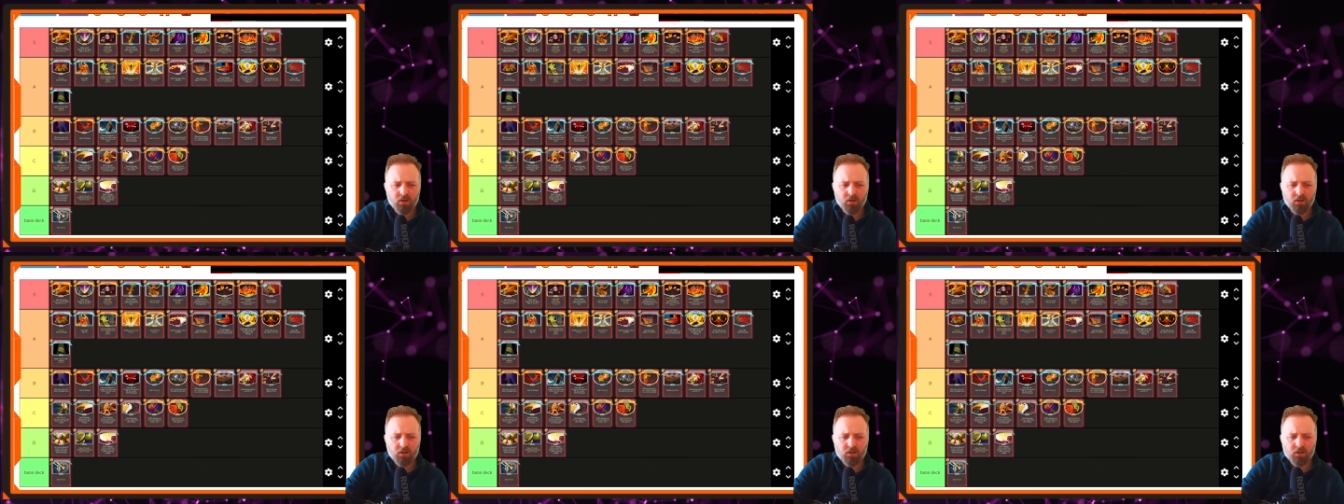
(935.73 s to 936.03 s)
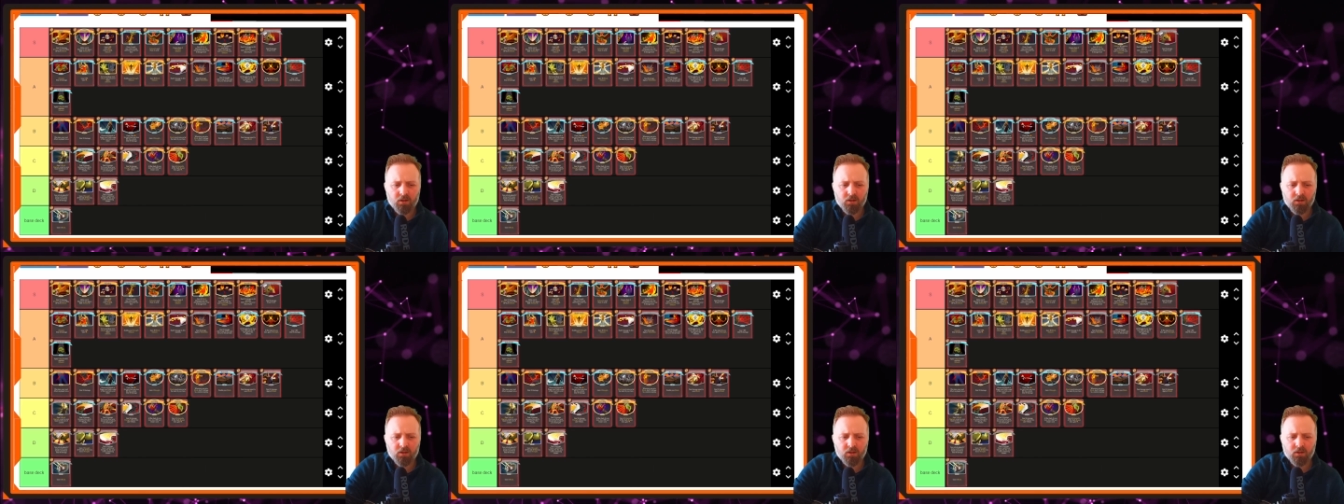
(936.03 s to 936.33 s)

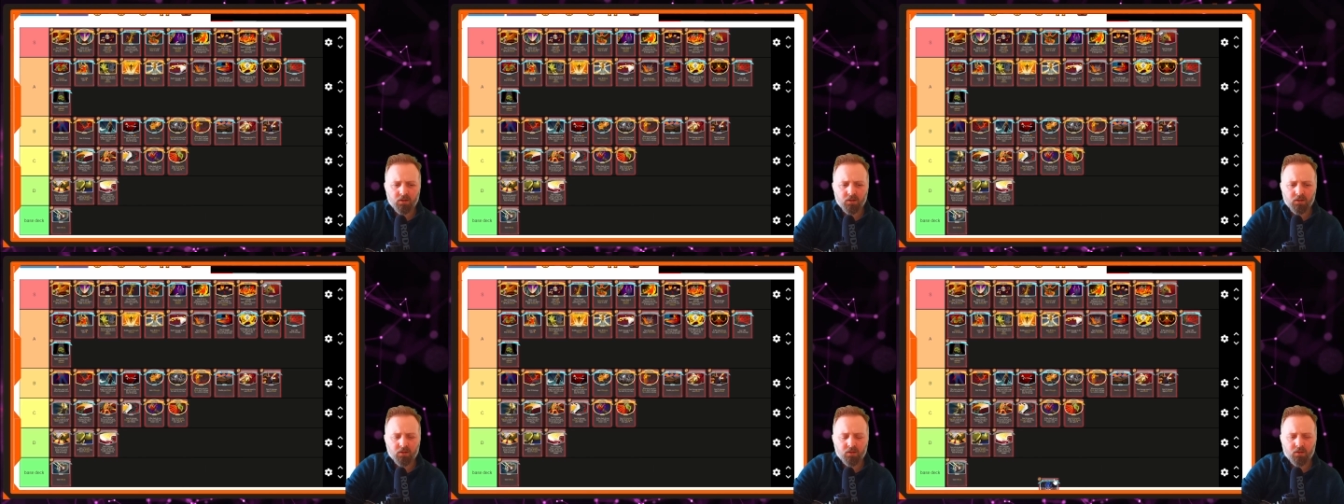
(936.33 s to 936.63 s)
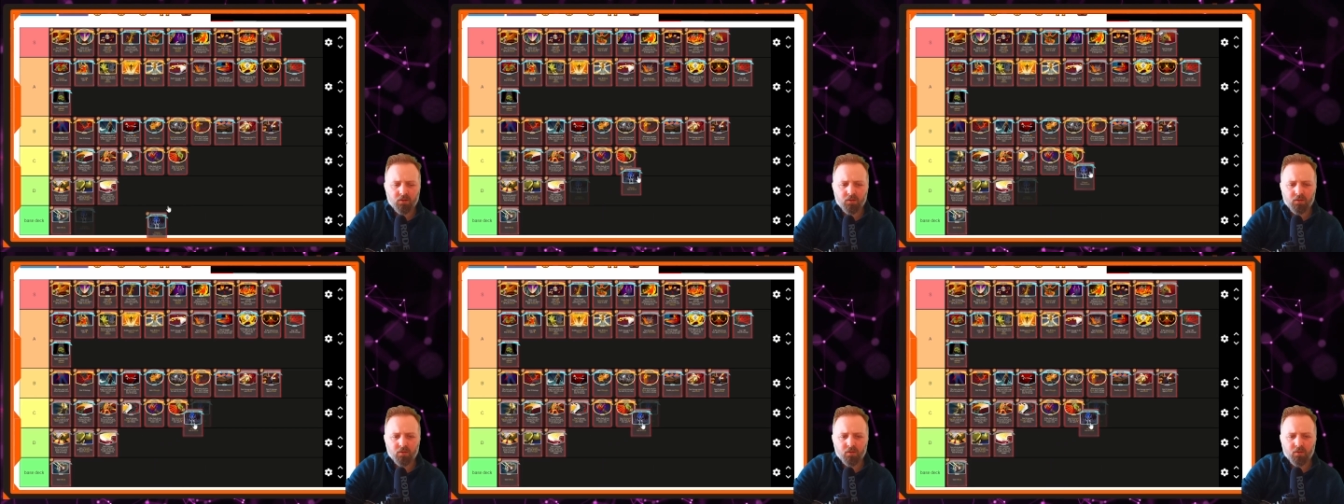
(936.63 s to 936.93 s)

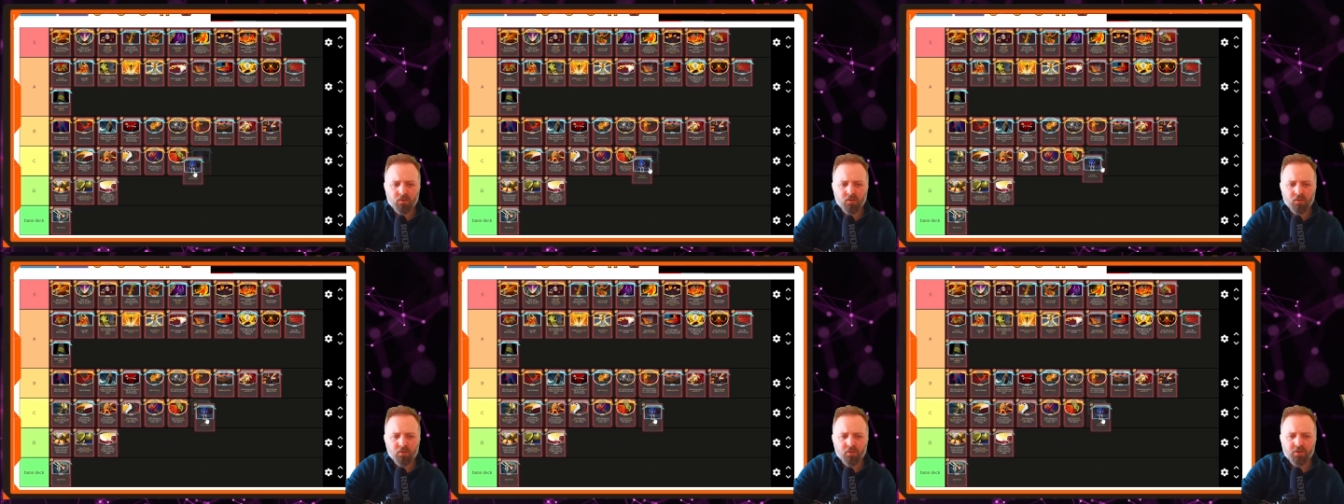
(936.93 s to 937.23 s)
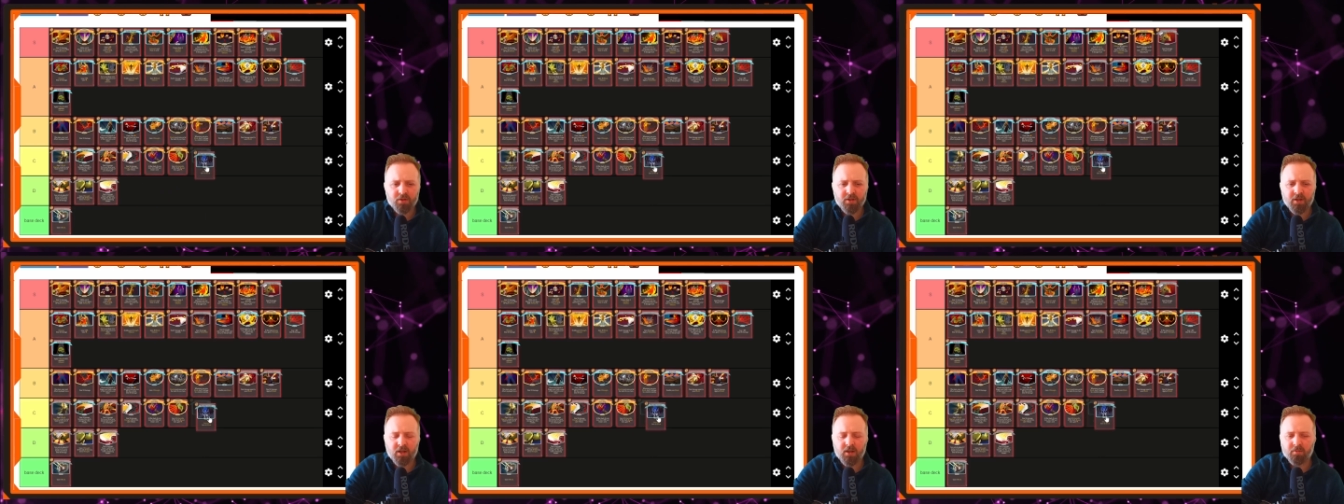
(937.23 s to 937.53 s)

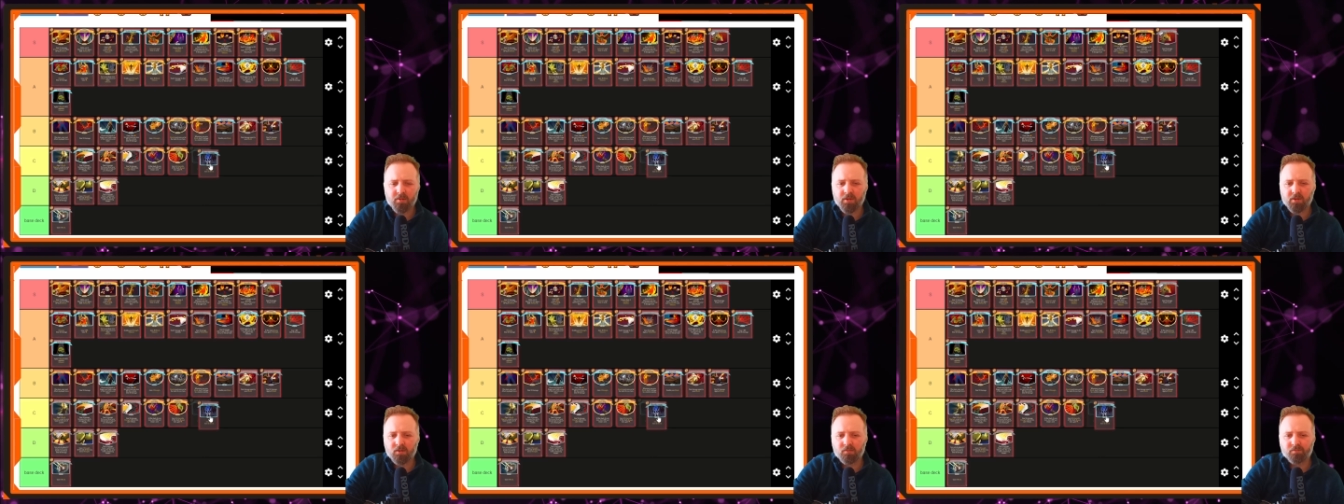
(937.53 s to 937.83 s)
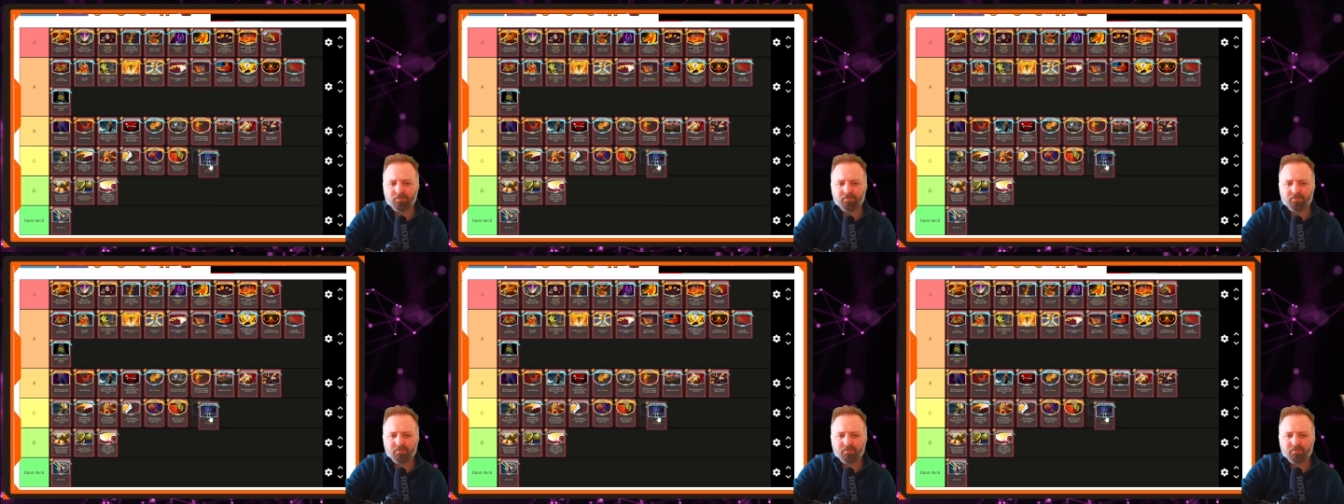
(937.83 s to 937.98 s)
Ghost Armor.